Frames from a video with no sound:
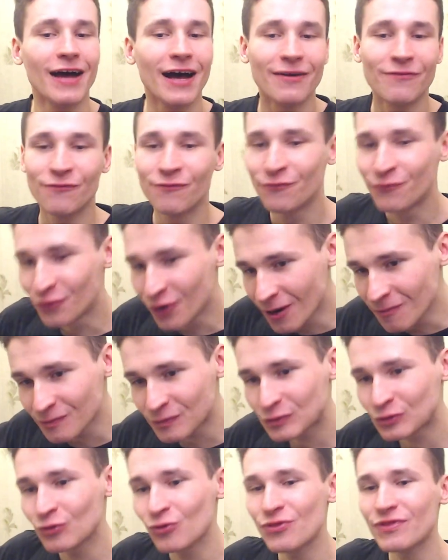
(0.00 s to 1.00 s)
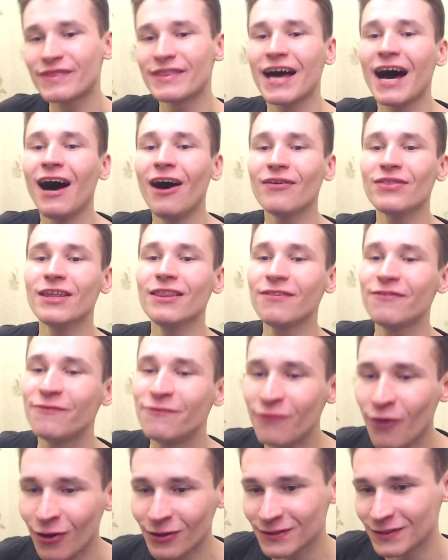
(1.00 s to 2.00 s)
from
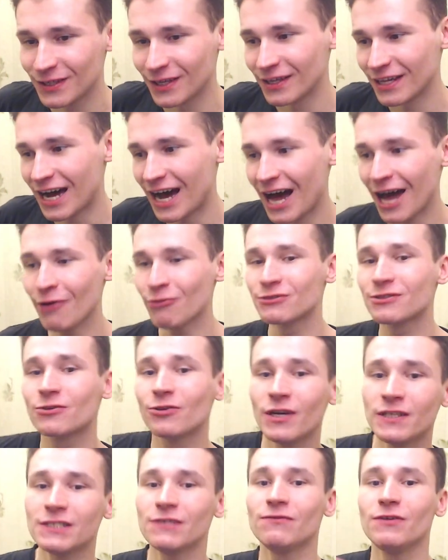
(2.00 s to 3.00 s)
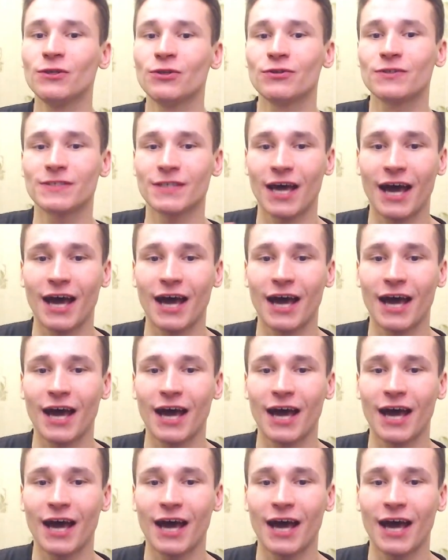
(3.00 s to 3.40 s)
2014 I was creating videos.